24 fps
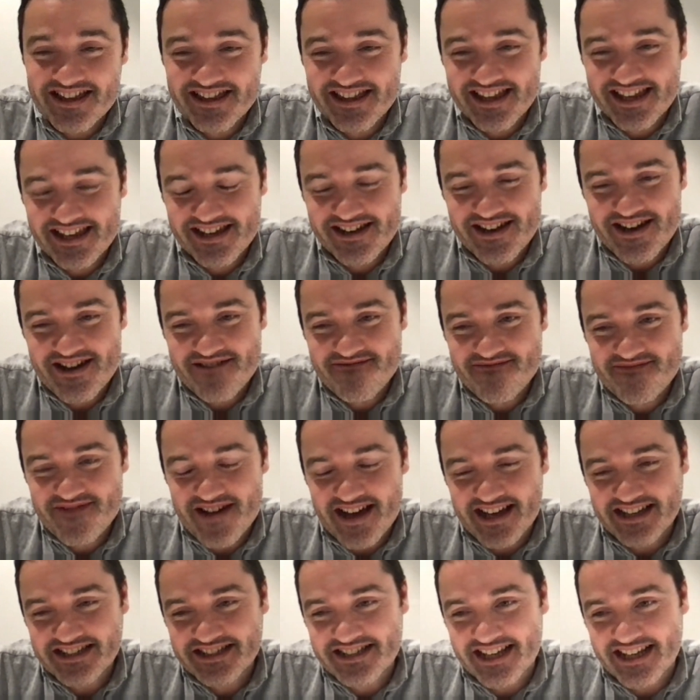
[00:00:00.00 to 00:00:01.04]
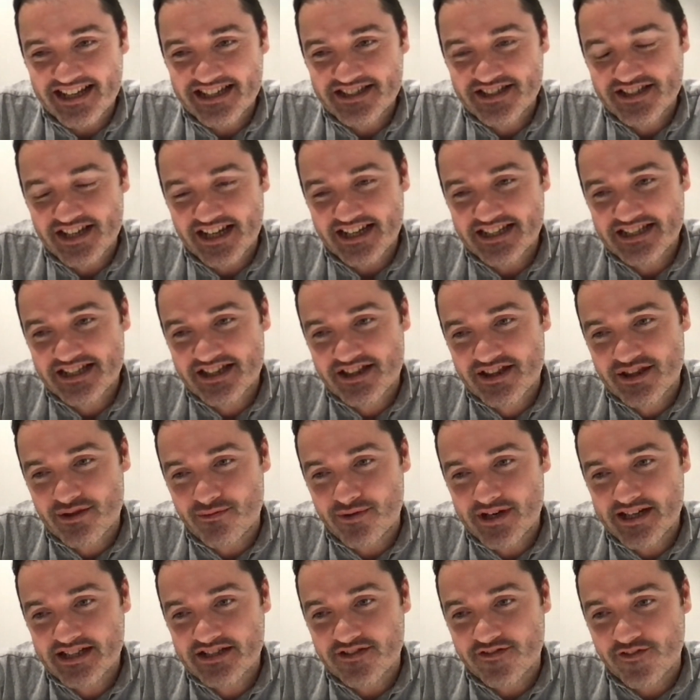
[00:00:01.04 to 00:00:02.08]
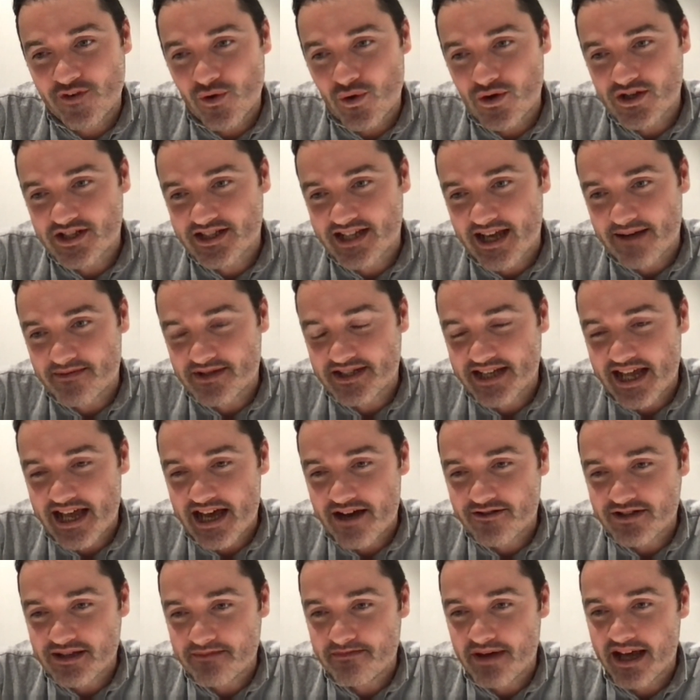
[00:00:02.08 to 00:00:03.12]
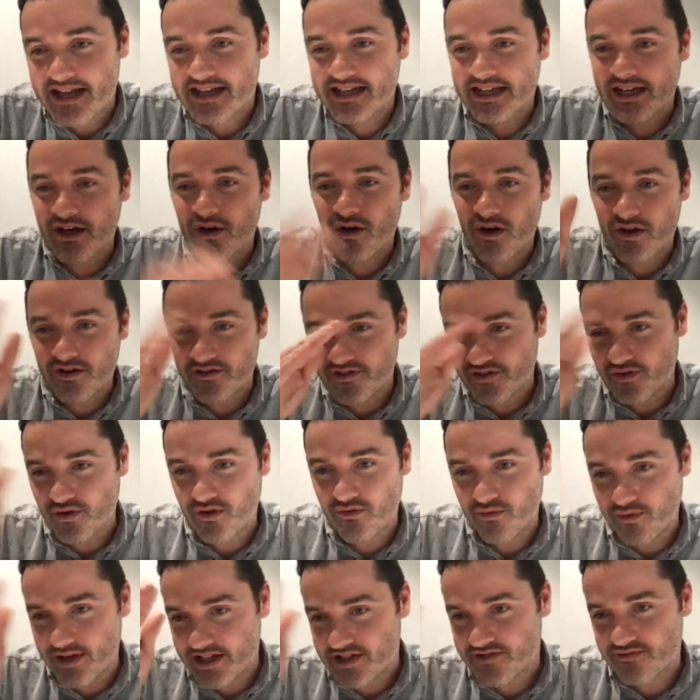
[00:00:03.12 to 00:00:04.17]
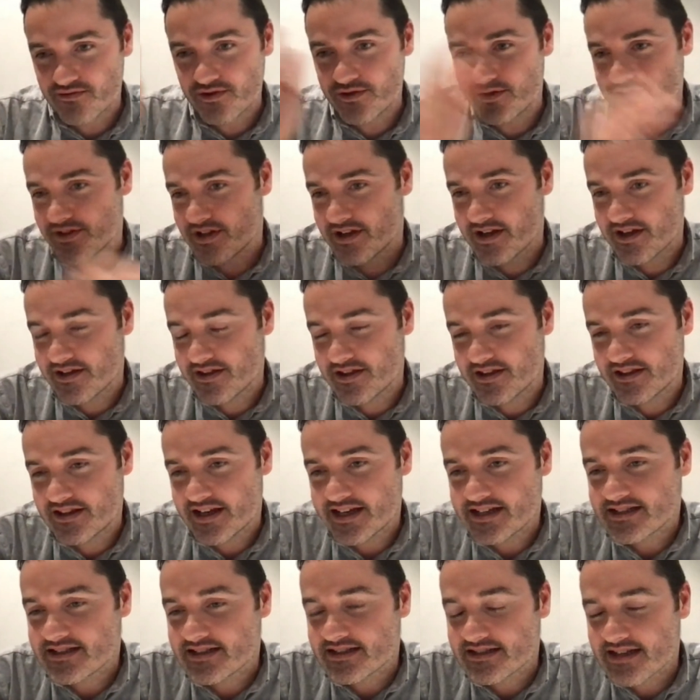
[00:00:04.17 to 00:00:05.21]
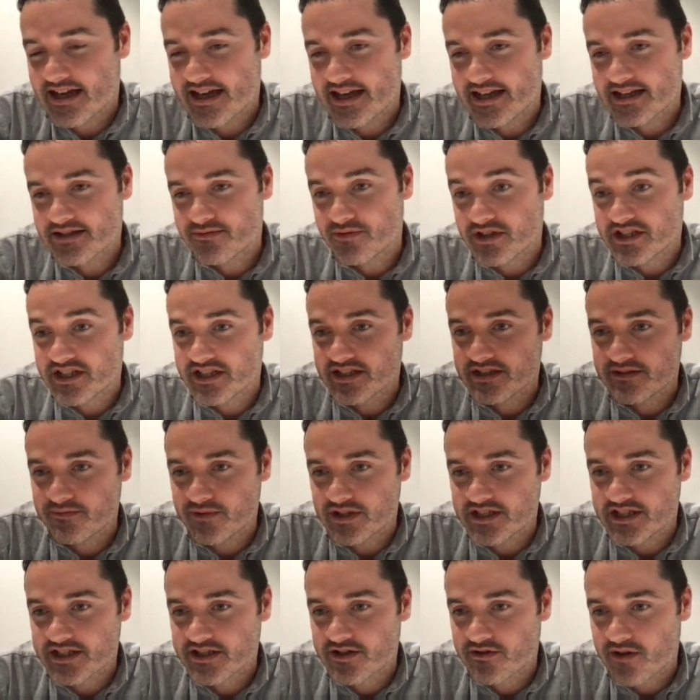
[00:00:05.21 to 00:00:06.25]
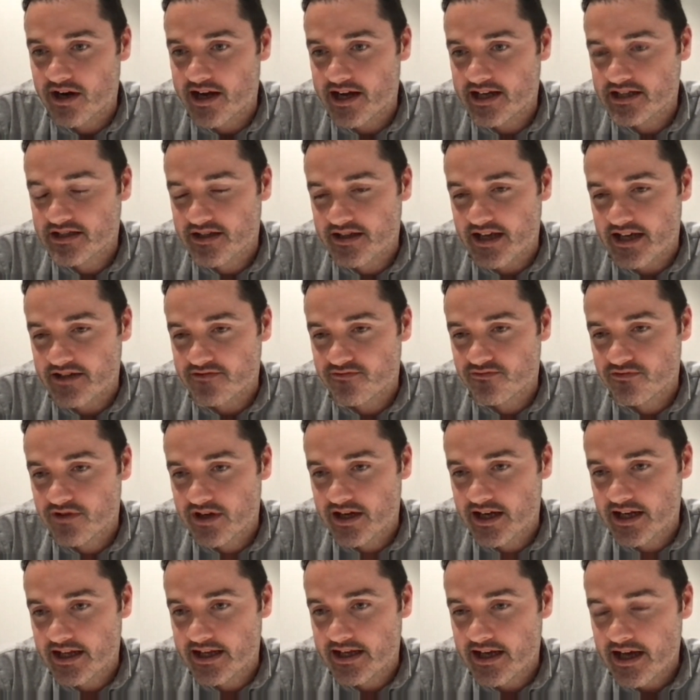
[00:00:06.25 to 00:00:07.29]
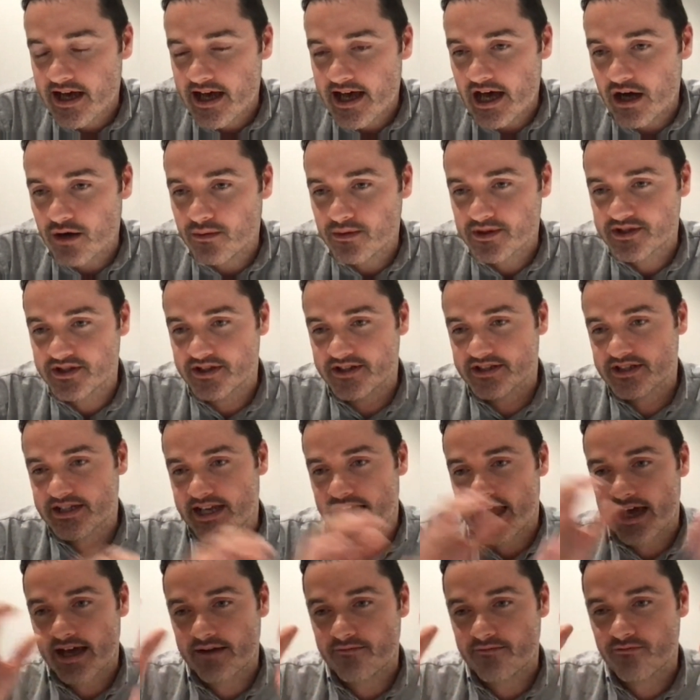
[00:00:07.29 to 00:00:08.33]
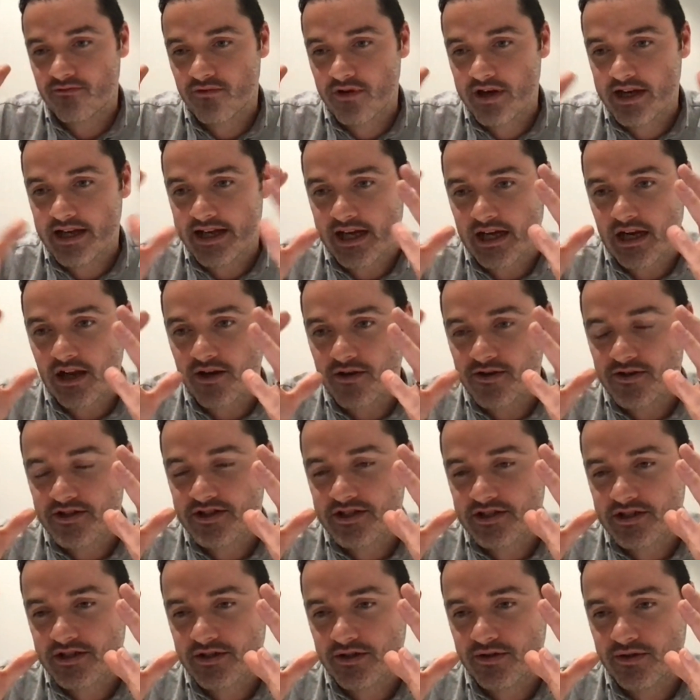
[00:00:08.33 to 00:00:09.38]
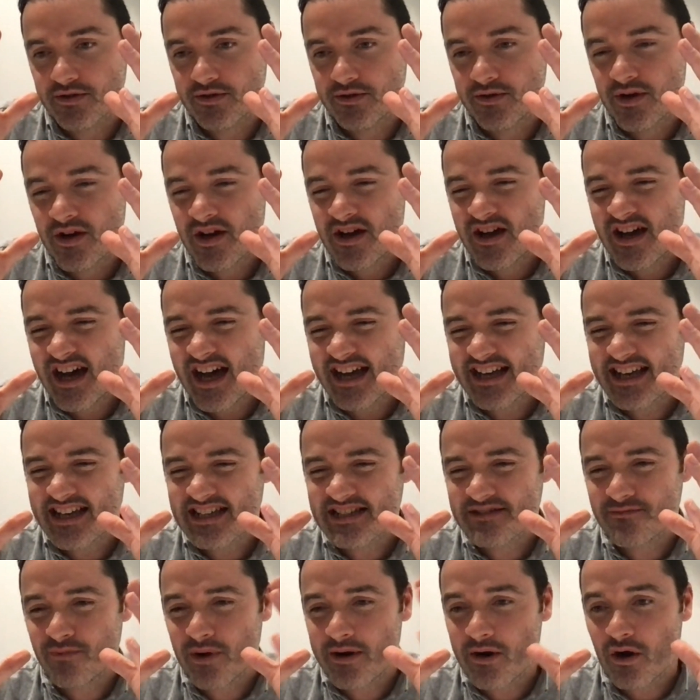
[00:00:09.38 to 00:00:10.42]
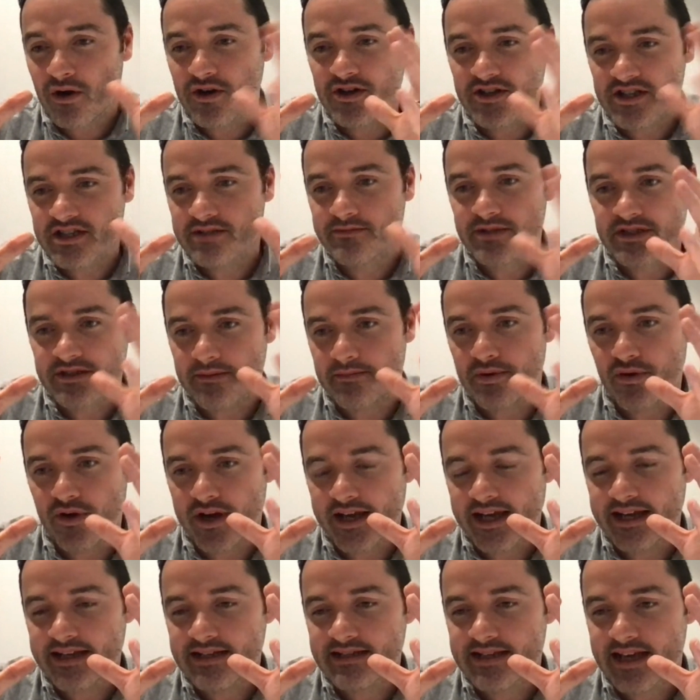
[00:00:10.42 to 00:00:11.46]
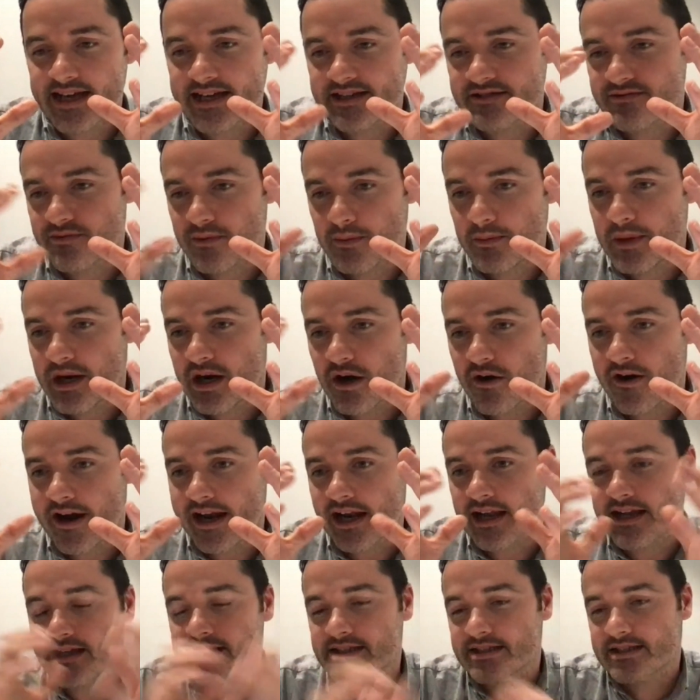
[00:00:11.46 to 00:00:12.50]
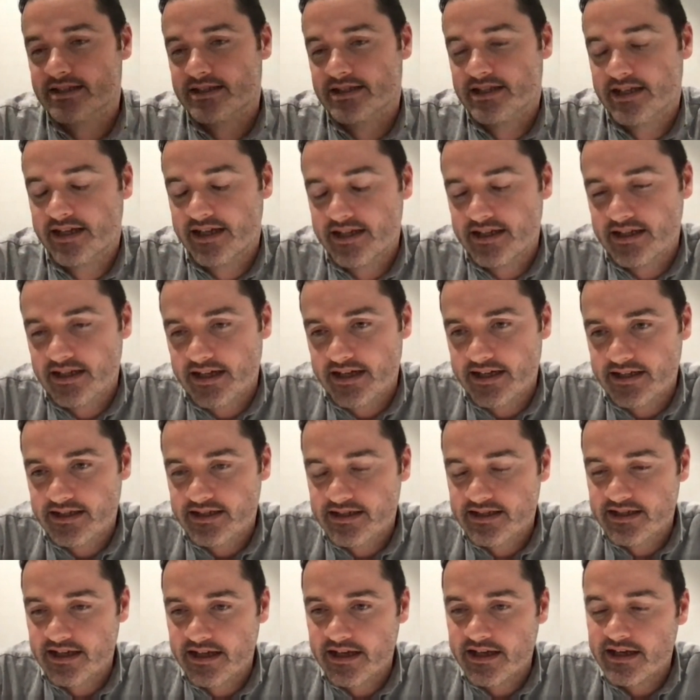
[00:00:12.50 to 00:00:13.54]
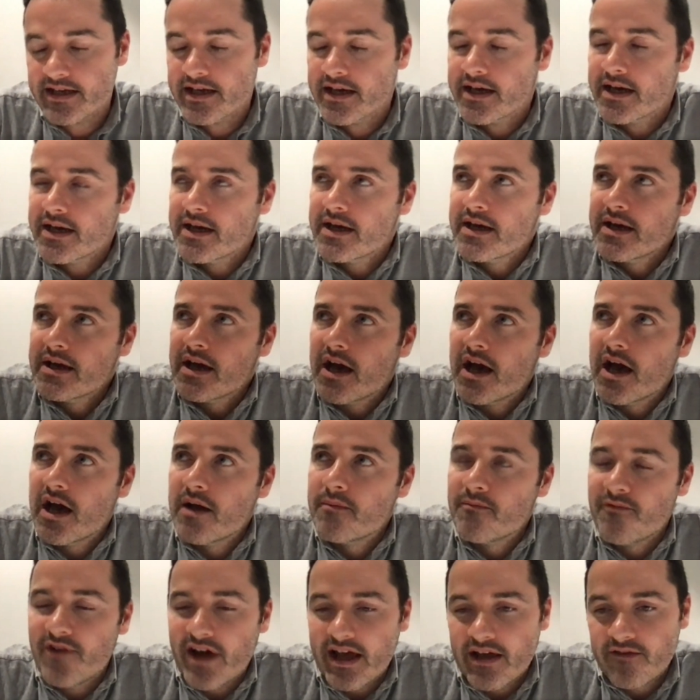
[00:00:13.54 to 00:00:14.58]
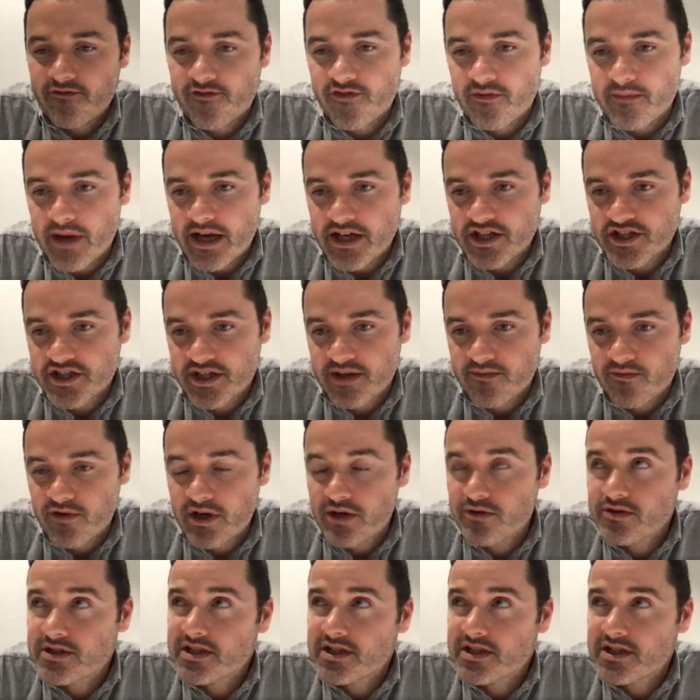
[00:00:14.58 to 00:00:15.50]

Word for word: think um, it's it's it's three to four steps now, depending on sort of which route the, the data takes, which is which is great. So that's really helped us get really close to, I guess, where our customers are putting in data and where our analysts can can see um, that information in real